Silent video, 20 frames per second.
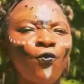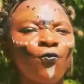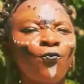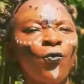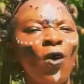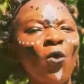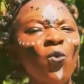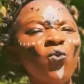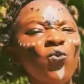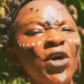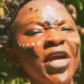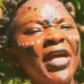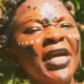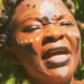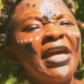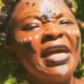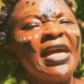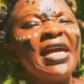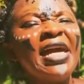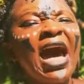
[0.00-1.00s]
for
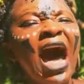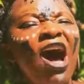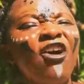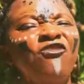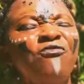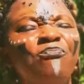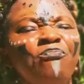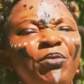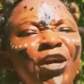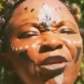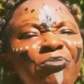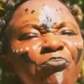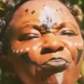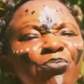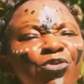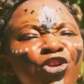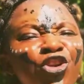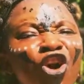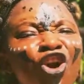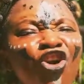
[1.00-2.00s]
we have been
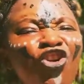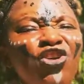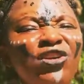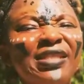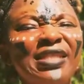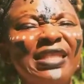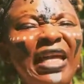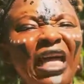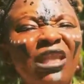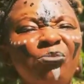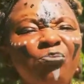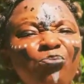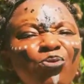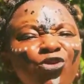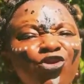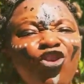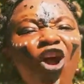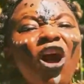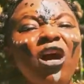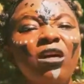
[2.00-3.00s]
bruised and
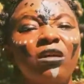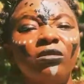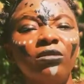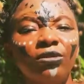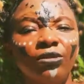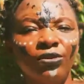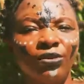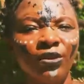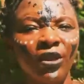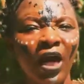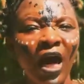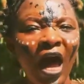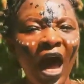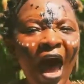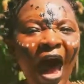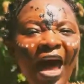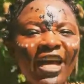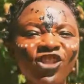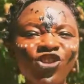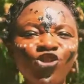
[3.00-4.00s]
broken,
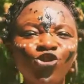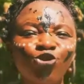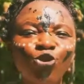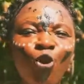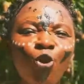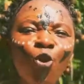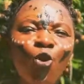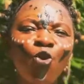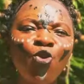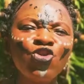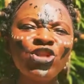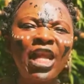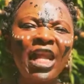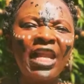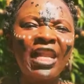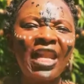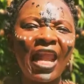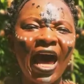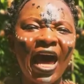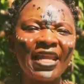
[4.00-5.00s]
as do the
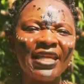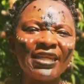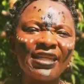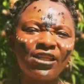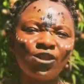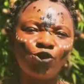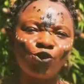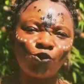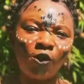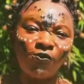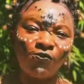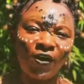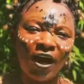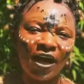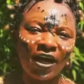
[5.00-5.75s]
land suffer.